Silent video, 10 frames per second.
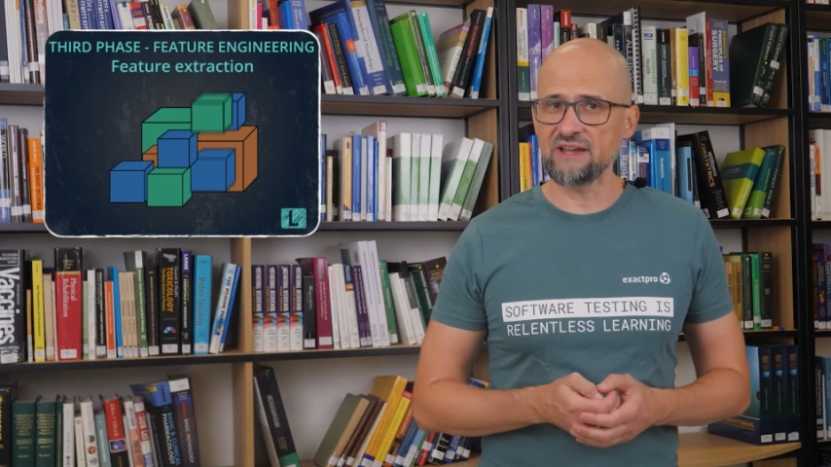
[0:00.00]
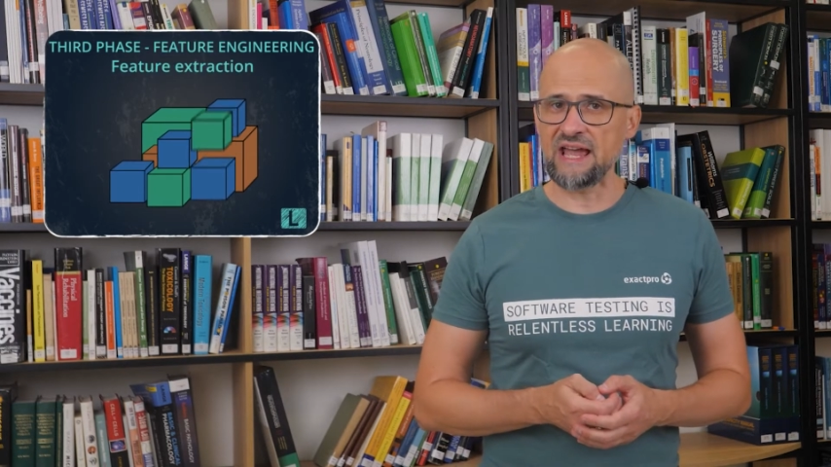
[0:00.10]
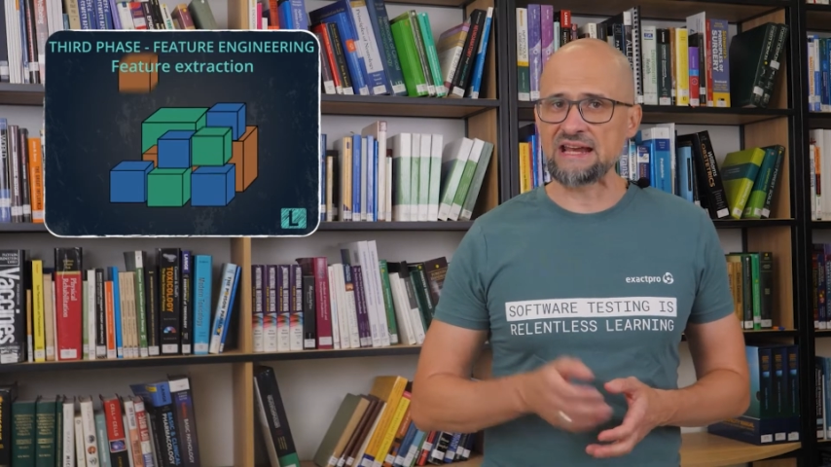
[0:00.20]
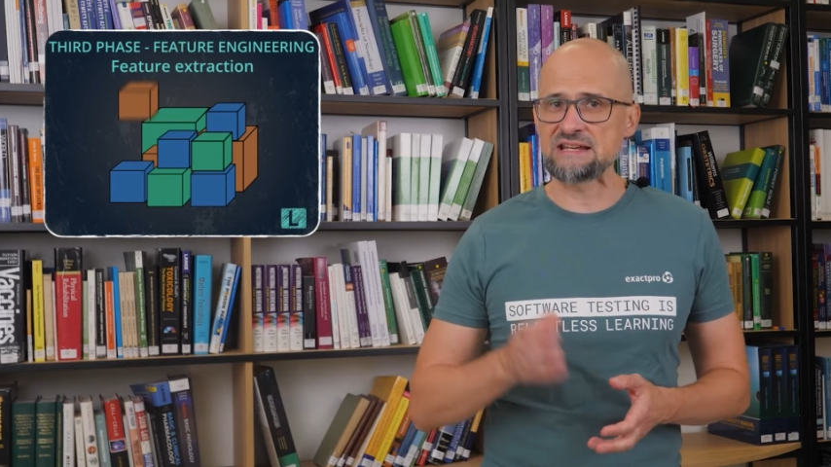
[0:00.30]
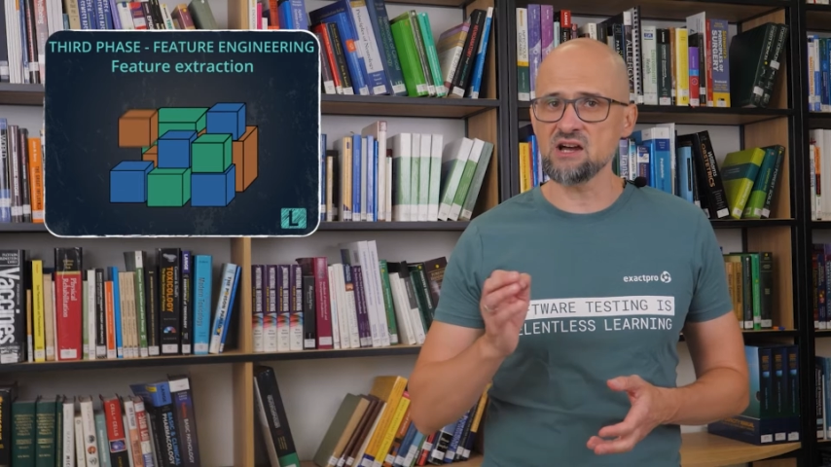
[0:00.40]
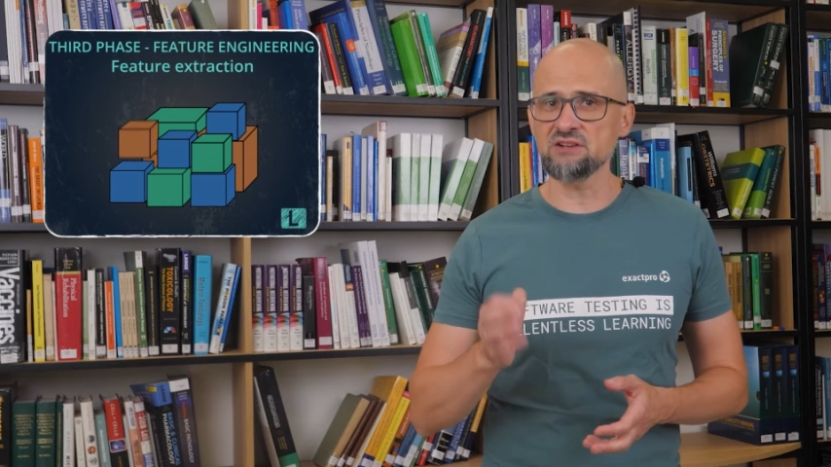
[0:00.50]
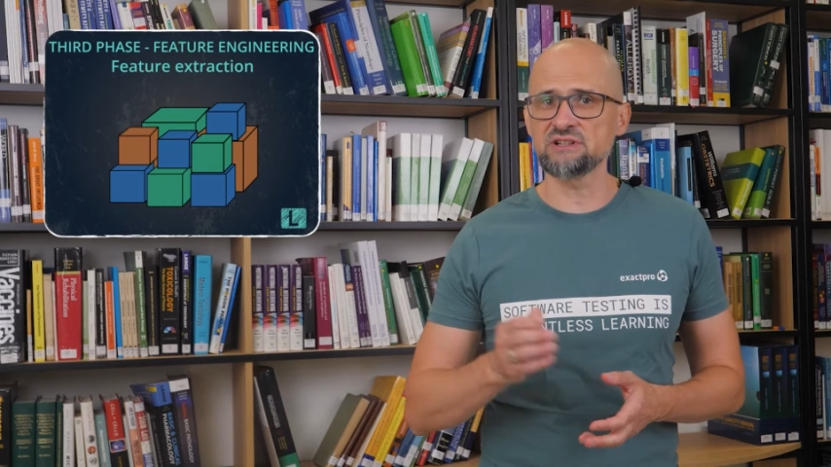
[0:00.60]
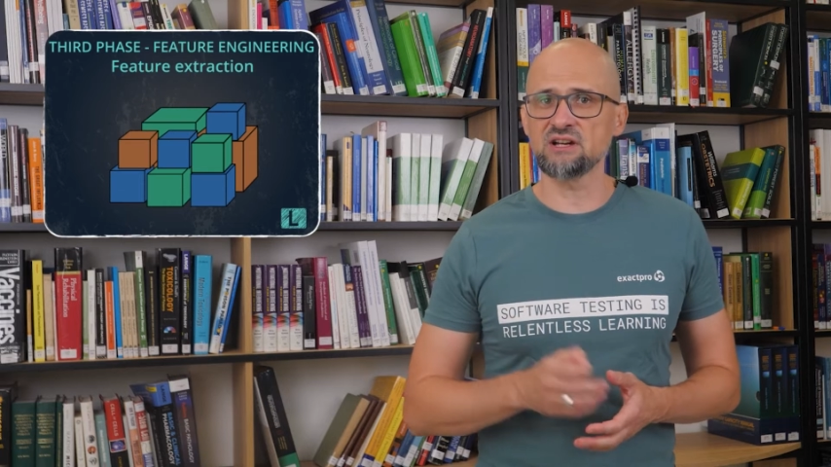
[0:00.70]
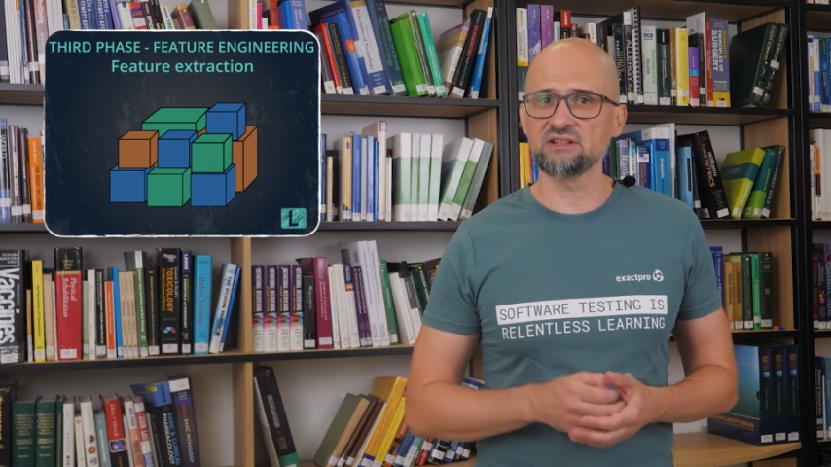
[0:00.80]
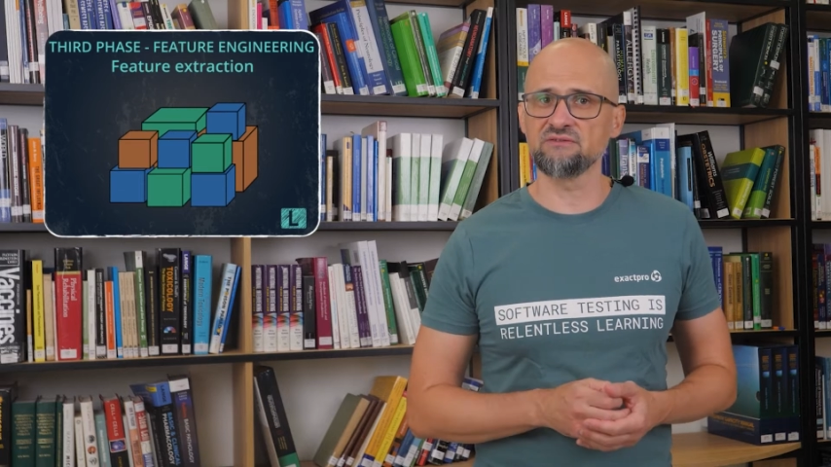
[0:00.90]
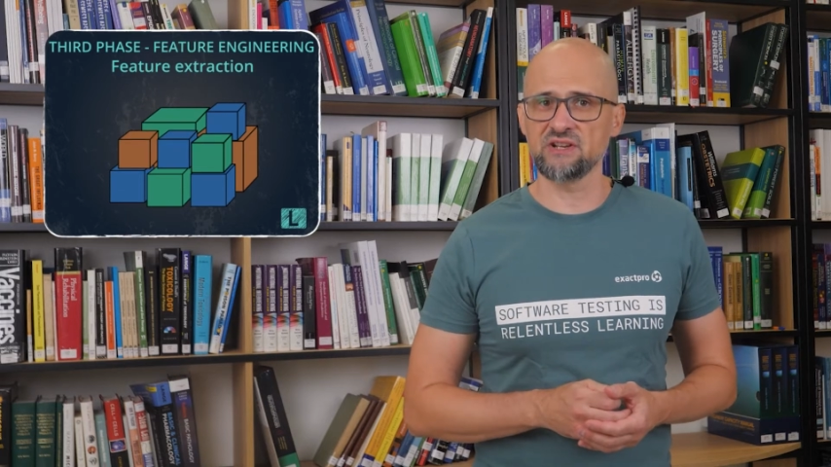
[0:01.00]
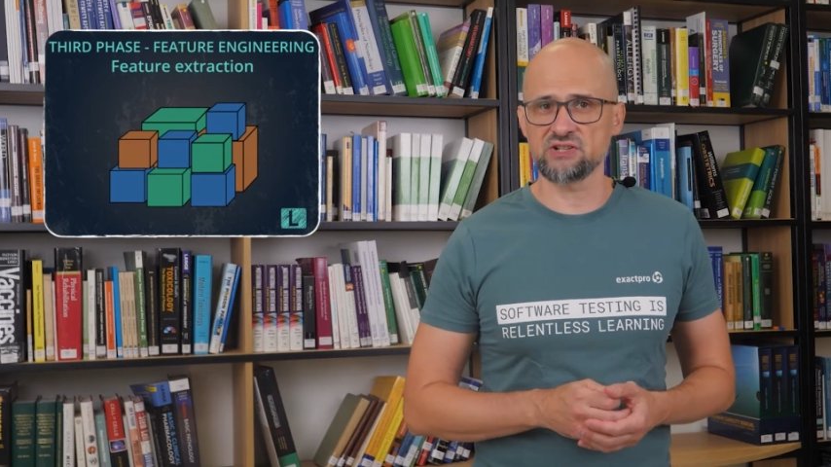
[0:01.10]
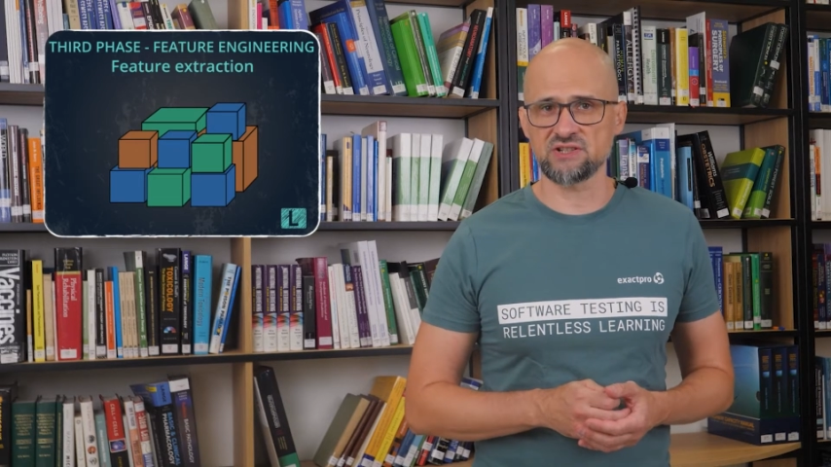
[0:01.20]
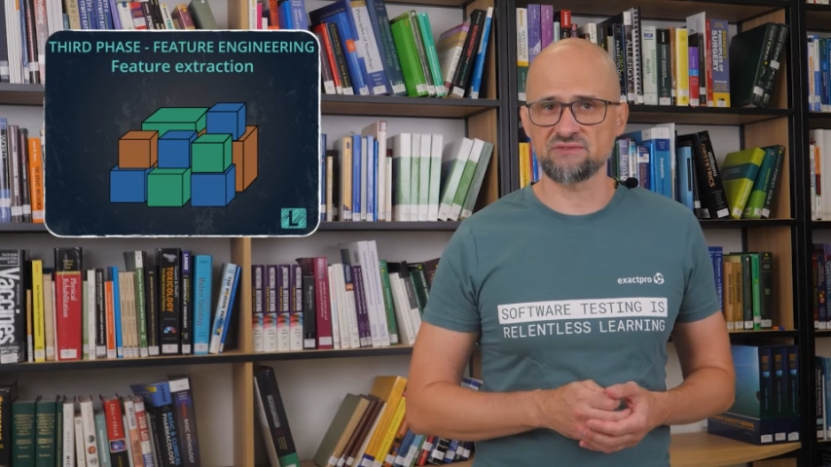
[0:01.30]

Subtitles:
and non-redundant features